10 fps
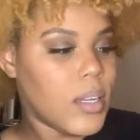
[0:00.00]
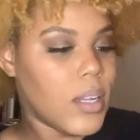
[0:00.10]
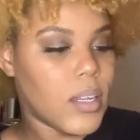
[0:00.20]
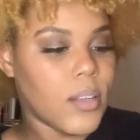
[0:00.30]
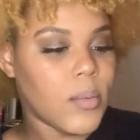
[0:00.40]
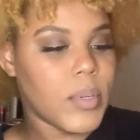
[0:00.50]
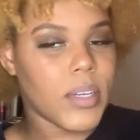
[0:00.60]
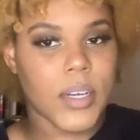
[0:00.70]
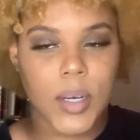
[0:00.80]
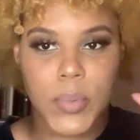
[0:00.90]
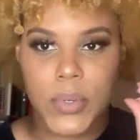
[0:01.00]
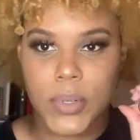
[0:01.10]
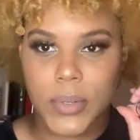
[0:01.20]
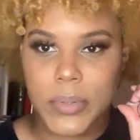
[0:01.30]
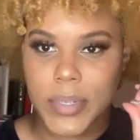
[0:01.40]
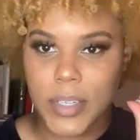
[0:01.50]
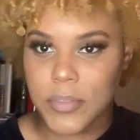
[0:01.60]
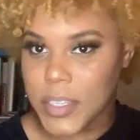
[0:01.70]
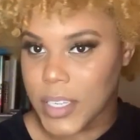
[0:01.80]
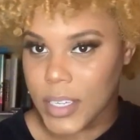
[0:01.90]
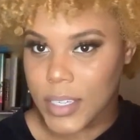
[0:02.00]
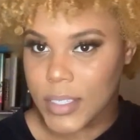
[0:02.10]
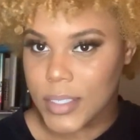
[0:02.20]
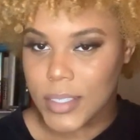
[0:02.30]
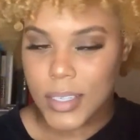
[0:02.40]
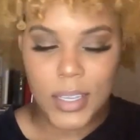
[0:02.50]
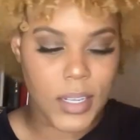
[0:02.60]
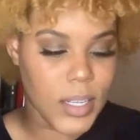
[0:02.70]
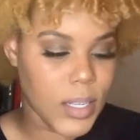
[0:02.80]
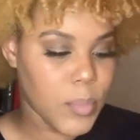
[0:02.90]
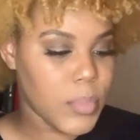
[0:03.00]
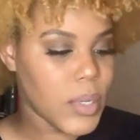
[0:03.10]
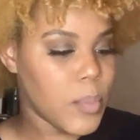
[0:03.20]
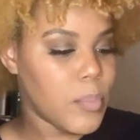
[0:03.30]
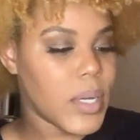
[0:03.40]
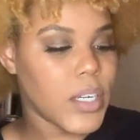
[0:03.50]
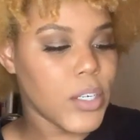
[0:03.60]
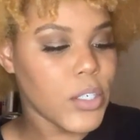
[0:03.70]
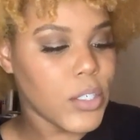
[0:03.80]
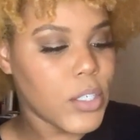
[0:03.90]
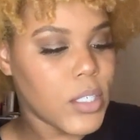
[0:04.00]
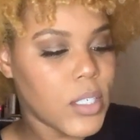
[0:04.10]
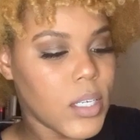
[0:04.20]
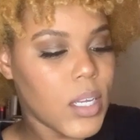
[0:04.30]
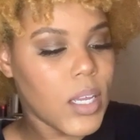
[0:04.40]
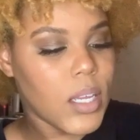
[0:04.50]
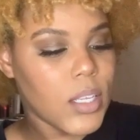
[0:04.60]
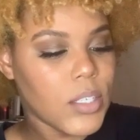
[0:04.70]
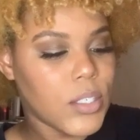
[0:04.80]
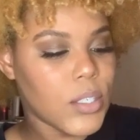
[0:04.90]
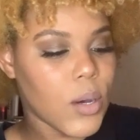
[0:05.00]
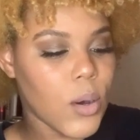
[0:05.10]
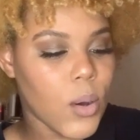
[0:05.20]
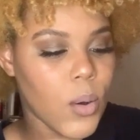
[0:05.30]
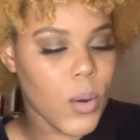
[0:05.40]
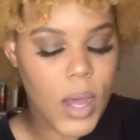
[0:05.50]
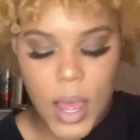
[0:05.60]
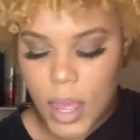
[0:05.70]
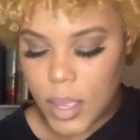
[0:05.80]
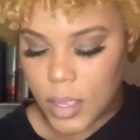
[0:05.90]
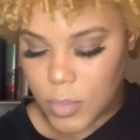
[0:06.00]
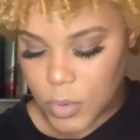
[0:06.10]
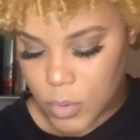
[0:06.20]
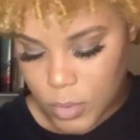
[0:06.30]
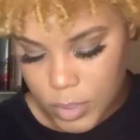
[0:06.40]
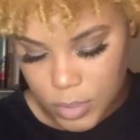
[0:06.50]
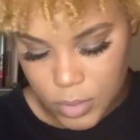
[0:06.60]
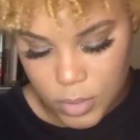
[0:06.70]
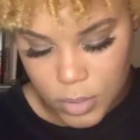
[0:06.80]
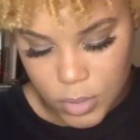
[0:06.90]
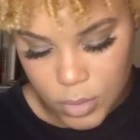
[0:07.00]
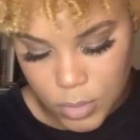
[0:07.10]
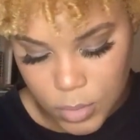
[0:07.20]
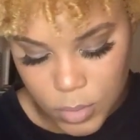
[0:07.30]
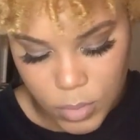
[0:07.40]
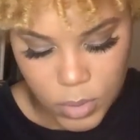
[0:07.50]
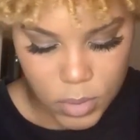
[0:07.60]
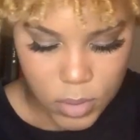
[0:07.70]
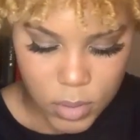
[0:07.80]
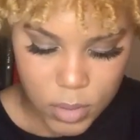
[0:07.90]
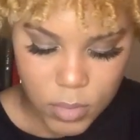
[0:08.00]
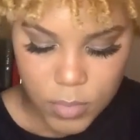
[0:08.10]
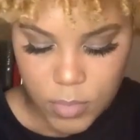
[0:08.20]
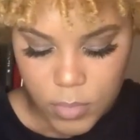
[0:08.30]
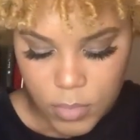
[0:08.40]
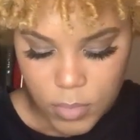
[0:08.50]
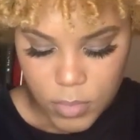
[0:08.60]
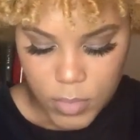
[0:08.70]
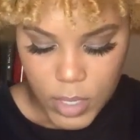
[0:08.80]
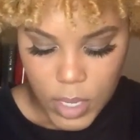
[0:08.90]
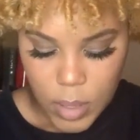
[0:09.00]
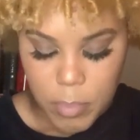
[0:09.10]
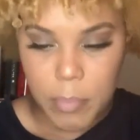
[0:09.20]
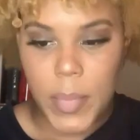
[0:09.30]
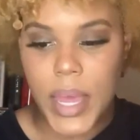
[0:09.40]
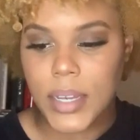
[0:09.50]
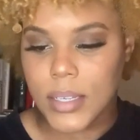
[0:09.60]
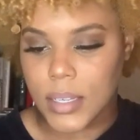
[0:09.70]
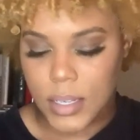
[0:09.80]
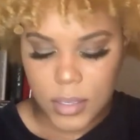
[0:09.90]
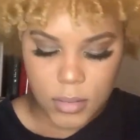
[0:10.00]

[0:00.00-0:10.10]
a couple of NYX lip butters. So I am going to use Madeleine.